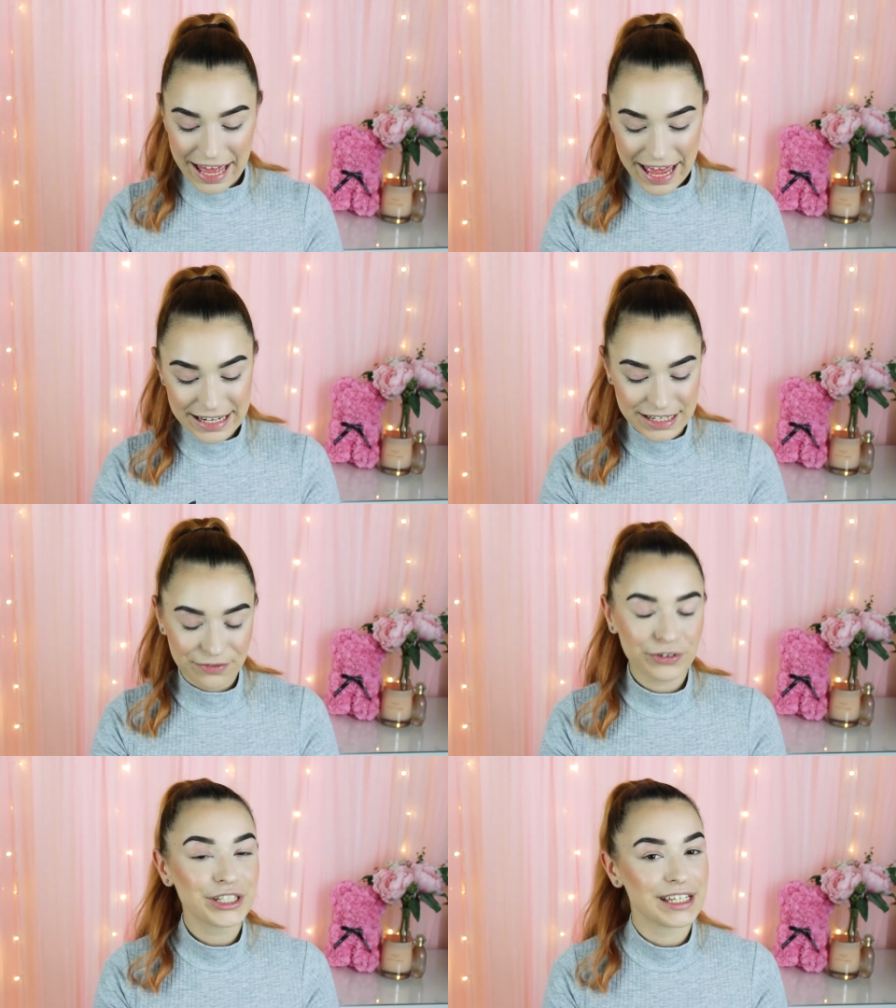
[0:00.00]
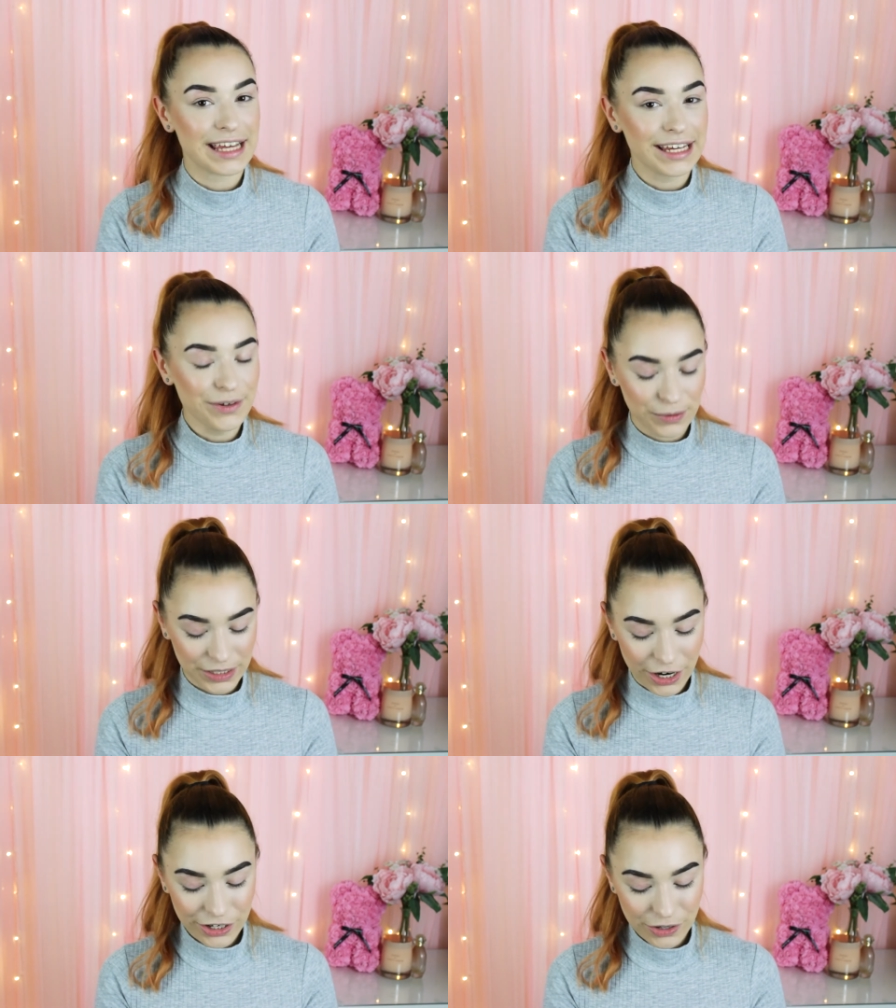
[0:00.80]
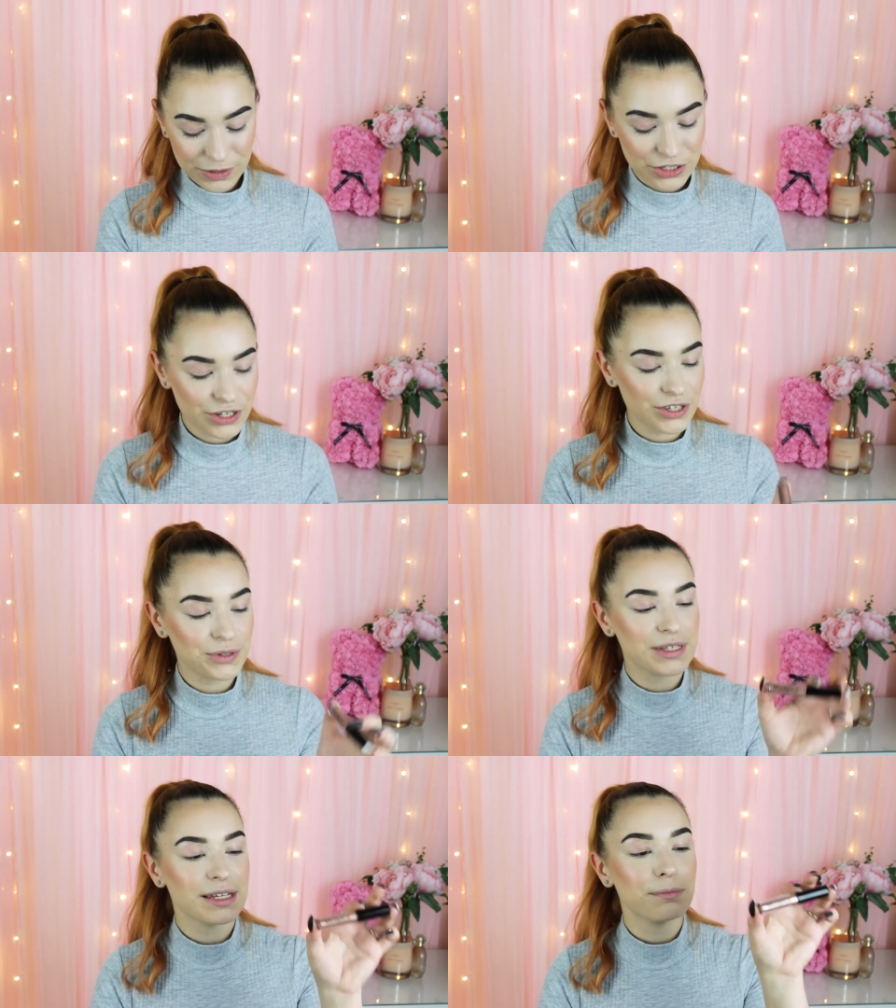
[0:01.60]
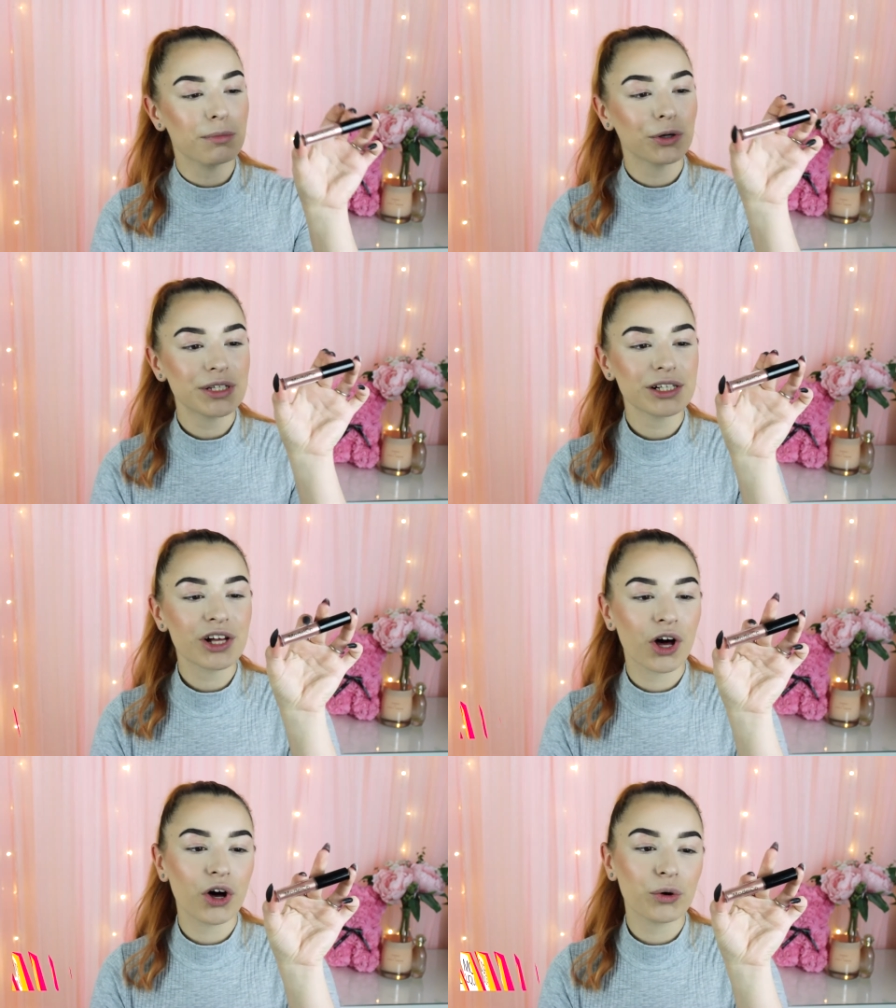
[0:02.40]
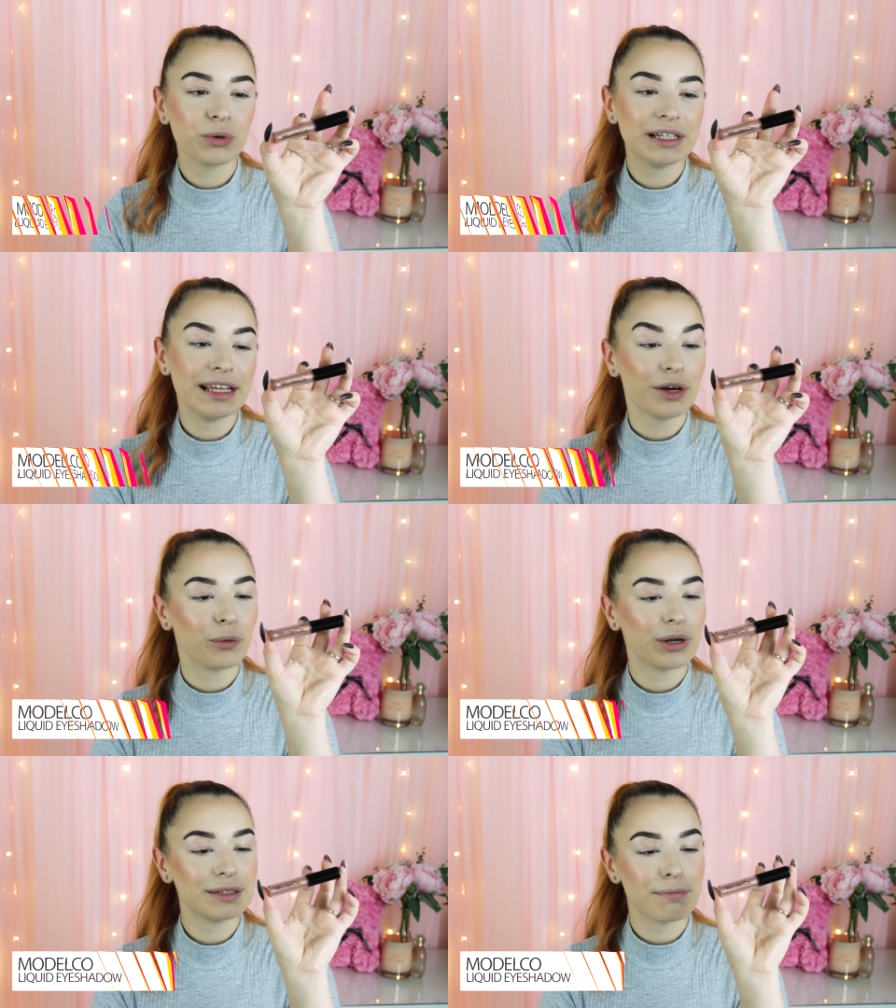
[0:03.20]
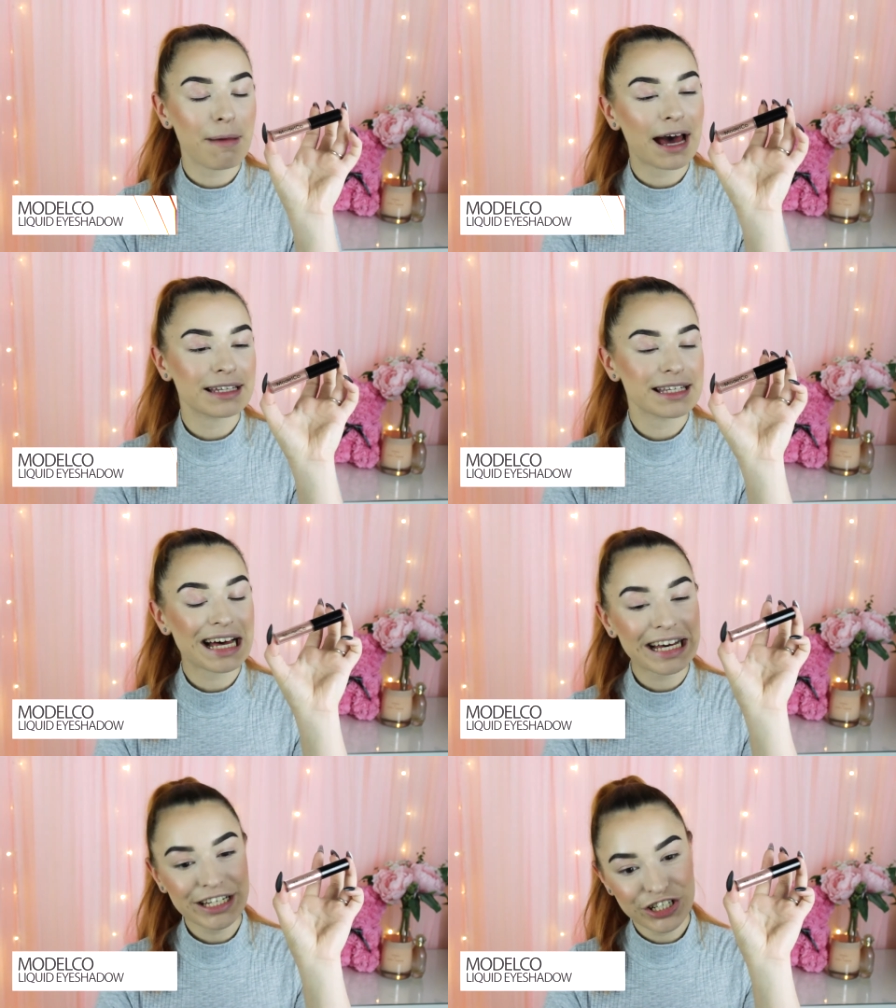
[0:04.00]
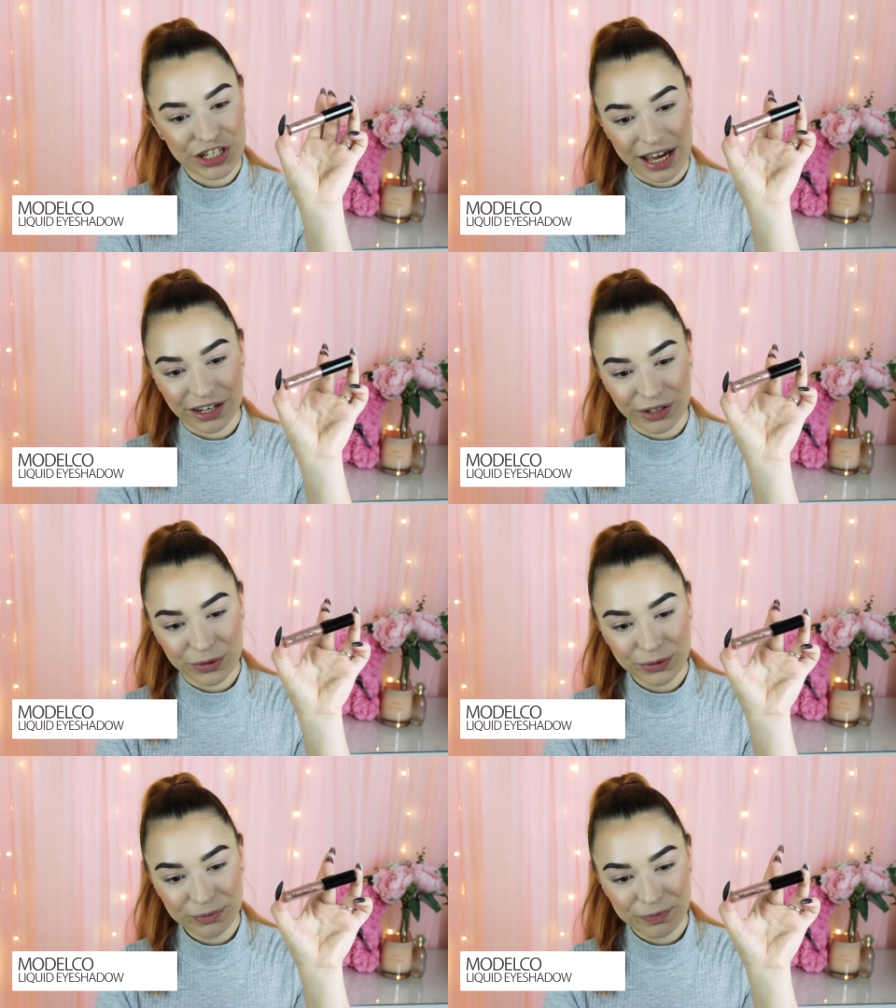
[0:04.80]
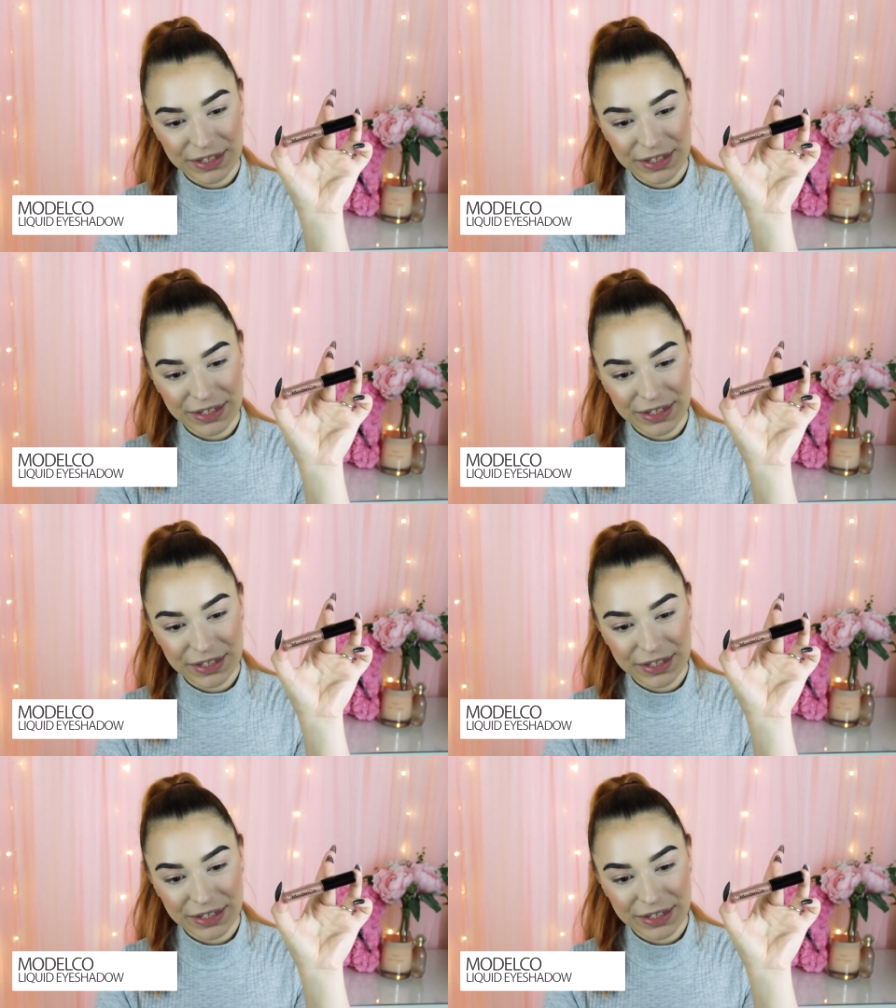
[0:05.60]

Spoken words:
And for today, we are going to use the MODELCO Liquid Matte Eyeshadow.